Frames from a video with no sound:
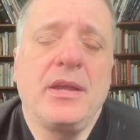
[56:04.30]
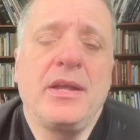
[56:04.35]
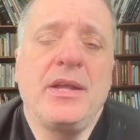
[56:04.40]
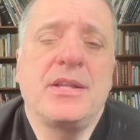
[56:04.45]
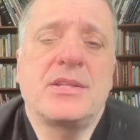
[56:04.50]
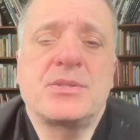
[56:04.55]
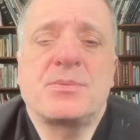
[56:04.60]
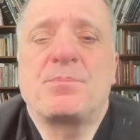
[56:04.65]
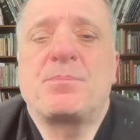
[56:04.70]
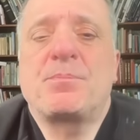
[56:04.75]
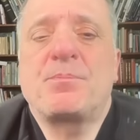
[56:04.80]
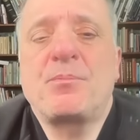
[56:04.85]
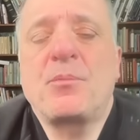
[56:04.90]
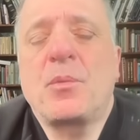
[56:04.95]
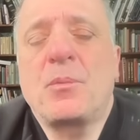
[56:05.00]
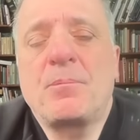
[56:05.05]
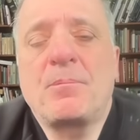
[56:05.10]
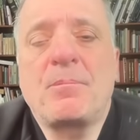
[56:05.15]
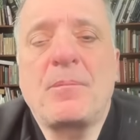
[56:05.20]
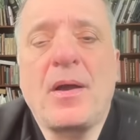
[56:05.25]
It's,
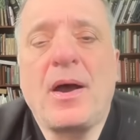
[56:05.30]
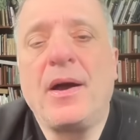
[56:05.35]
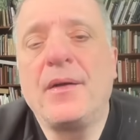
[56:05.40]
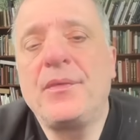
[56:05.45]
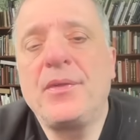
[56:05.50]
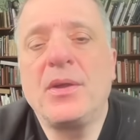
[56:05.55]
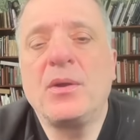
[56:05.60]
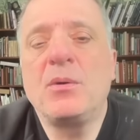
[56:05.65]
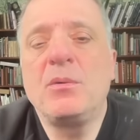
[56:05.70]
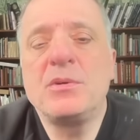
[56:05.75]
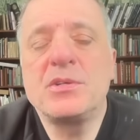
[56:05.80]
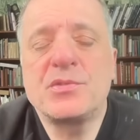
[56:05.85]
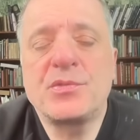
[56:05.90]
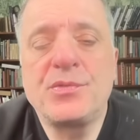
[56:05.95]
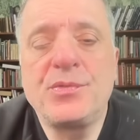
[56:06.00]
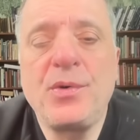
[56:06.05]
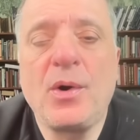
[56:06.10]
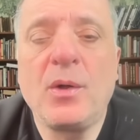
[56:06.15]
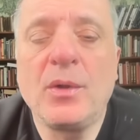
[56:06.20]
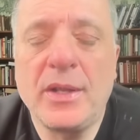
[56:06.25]
I think, always
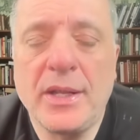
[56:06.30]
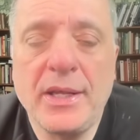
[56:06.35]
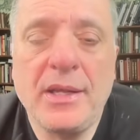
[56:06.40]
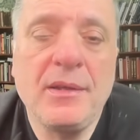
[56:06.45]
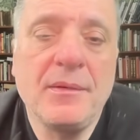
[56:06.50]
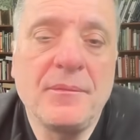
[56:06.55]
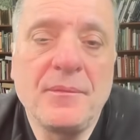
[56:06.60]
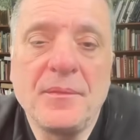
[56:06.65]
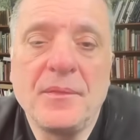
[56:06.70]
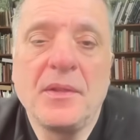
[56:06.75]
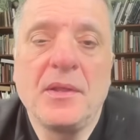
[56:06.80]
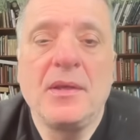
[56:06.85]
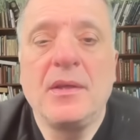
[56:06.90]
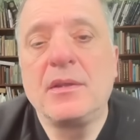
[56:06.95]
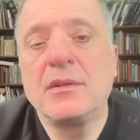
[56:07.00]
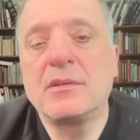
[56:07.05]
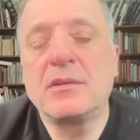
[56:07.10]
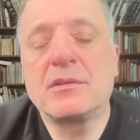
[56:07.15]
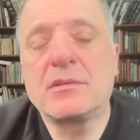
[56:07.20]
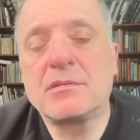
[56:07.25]
folly
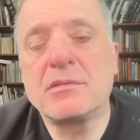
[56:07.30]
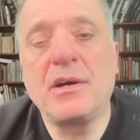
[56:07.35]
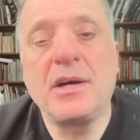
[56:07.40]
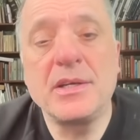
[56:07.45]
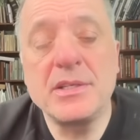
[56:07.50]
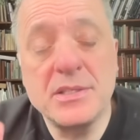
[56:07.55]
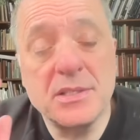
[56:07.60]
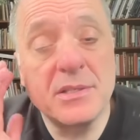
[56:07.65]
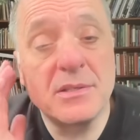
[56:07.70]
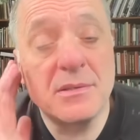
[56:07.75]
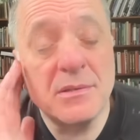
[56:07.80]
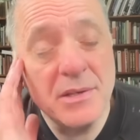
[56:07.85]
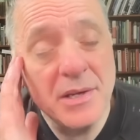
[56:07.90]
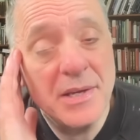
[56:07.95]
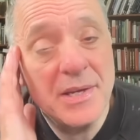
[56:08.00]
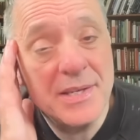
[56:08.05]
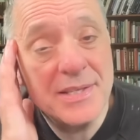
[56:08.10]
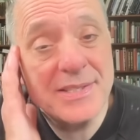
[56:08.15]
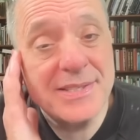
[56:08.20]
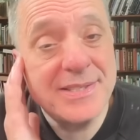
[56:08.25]
to try to
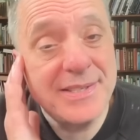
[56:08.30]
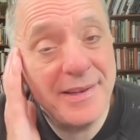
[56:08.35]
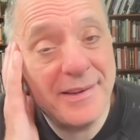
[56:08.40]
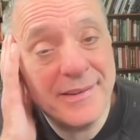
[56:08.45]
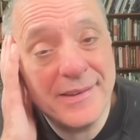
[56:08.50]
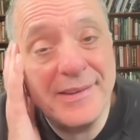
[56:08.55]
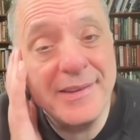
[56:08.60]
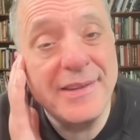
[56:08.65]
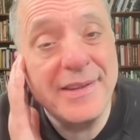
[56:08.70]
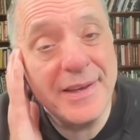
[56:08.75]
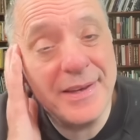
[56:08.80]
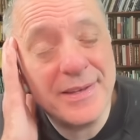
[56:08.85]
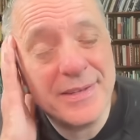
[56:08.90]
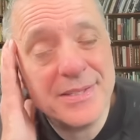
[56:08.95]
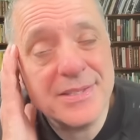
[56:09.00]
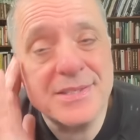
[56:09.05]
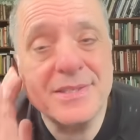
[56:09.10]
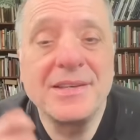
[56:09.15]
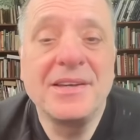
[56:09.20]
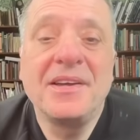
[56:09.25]
second
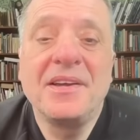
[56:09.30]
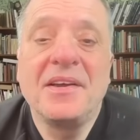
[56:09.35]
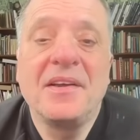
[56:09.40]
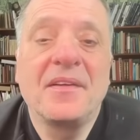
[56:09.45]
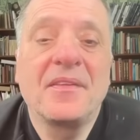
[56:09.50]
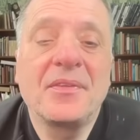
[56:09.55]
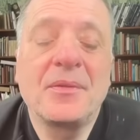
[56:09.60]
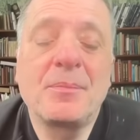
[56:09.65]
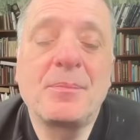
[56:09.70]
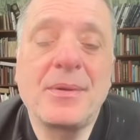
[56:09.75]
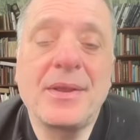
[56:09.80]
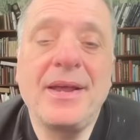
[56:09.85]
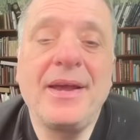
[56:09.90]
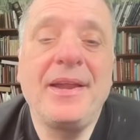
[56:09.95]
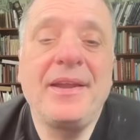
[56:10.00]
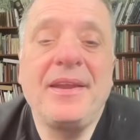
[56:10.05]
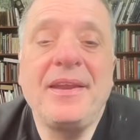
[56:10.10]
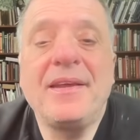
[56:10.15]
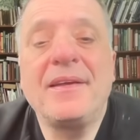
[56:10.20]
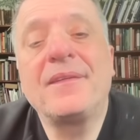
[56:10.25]
guess the
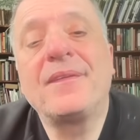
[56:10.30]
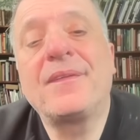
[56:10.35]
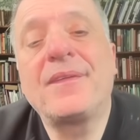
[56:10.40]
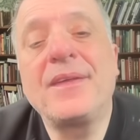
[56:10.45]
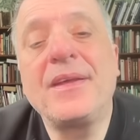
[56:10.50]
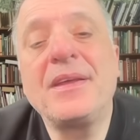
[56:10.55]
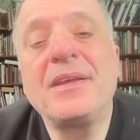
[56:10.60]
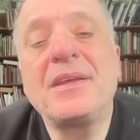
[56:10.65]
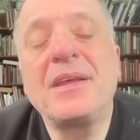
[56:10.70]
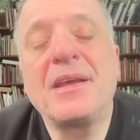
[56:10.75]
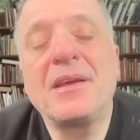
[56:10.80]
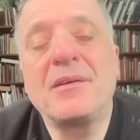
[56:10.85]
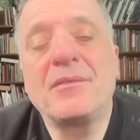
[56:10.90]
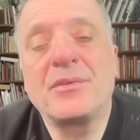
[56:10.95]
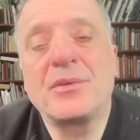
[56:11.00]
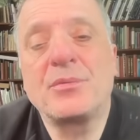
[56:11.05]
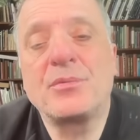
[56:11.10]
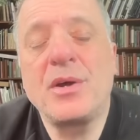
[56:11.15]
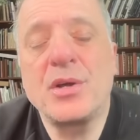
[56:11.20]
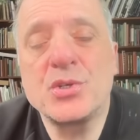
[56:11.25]
planning and thinking of
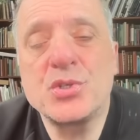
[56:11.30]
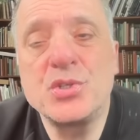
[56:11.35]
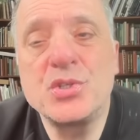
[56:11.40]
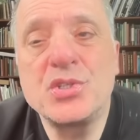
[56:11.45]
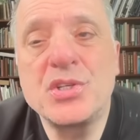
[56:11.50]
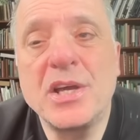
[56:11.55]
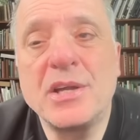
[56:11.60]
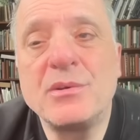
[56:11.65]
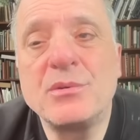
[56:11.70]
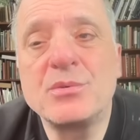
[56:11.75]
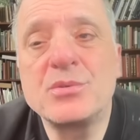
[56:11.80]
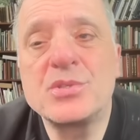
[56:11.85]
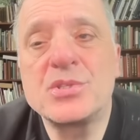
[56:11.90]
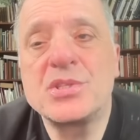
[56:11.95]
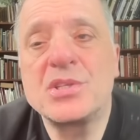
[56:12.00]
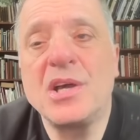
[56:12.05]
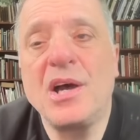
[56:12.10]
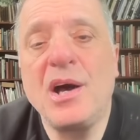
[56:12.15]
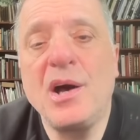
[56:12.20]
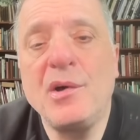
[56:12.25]
the Russian general
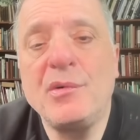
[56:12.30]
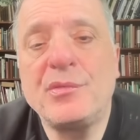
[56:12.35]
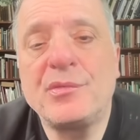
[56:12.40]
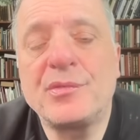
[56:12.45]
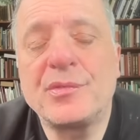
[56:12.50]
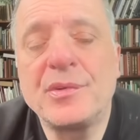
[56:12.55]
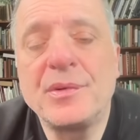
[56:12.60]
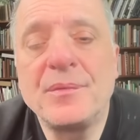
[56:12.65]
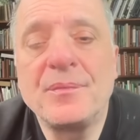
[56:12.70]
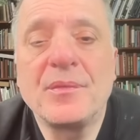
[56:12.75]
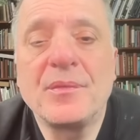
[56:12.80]
staff.